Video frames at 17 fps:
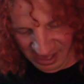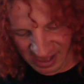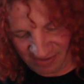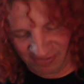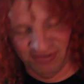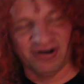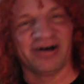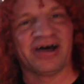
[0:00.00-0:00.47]

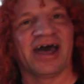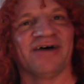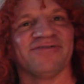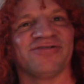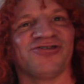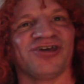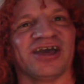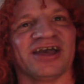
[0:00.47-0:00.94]
have, will have
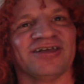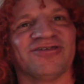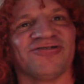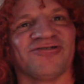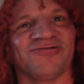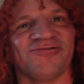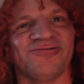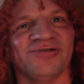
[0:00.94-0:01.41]
a
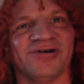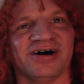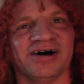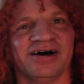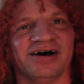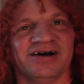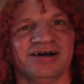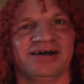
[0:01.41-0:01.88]
chance to
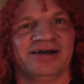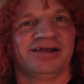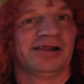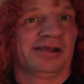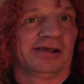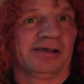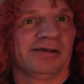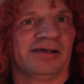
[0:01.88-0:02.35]
uh,
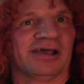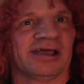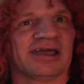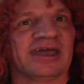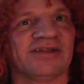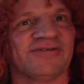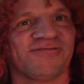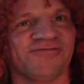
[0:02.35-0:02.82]

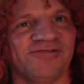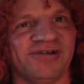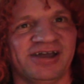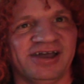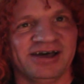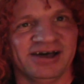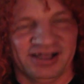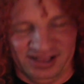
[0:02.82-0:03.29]
get a
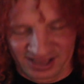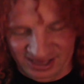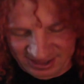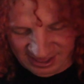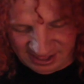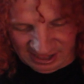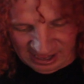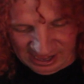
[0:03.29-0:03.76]
free uh,
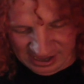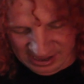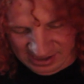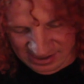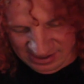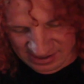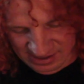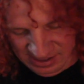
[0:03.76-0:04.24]
Nixie clock.
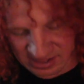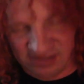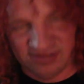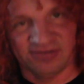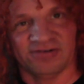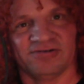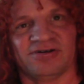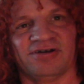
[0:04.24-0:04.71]

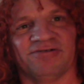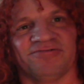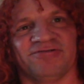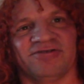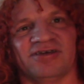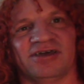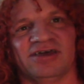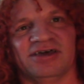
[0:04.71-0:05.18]
So here's
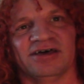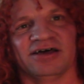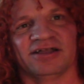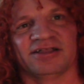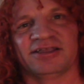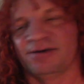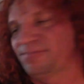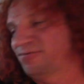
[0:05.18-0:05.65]
the
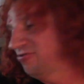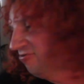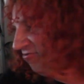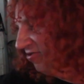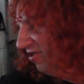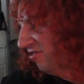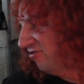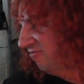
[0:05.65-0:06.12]
uh, temperature
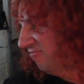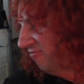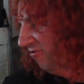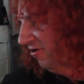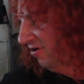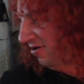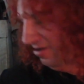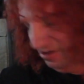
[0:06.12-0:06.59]
sensor
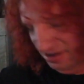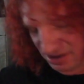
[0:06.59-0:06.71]
for it